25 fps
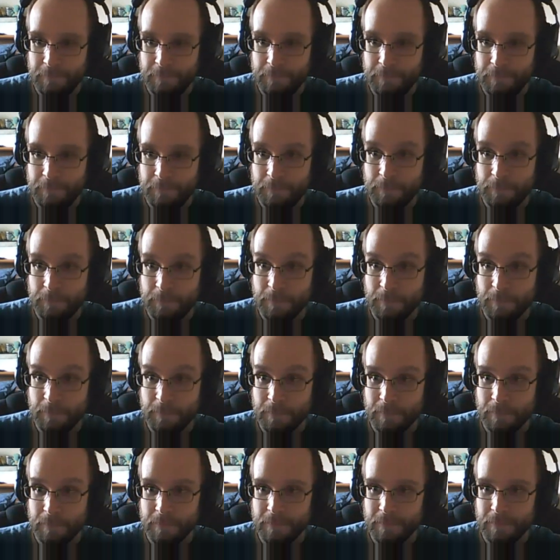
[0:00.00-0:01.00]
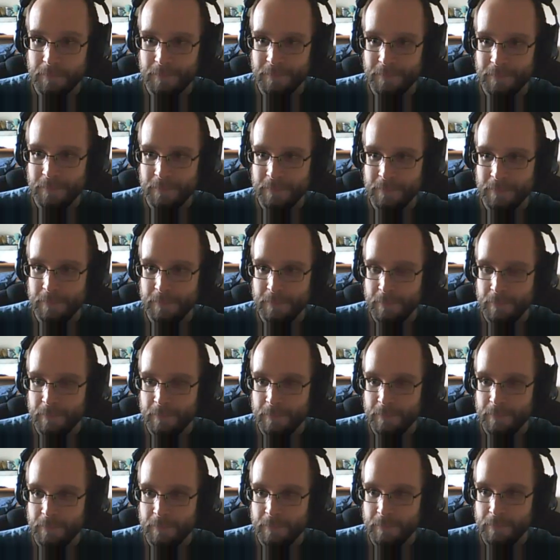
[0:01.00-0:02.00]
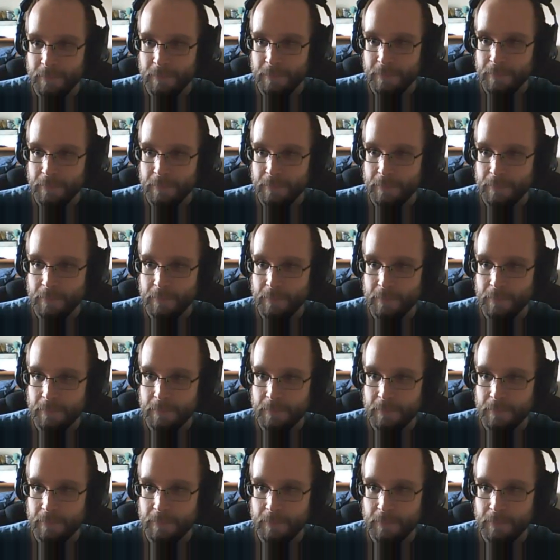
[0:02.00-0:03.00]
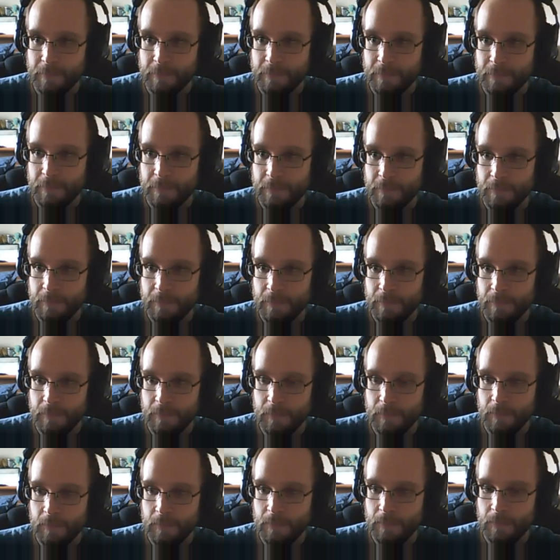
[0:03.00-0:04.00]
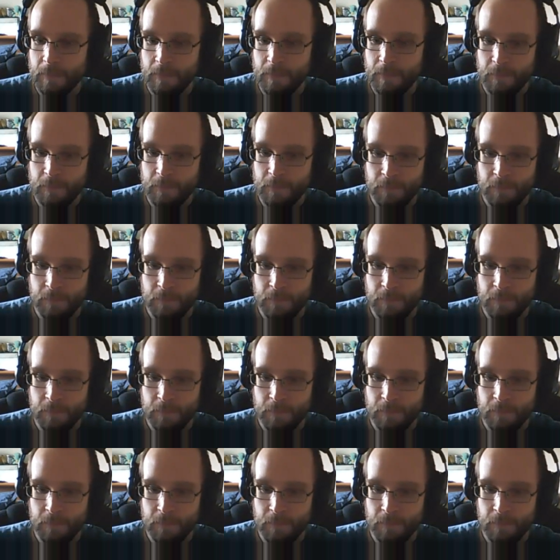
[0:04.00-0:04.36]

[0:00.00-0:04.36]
[no speech]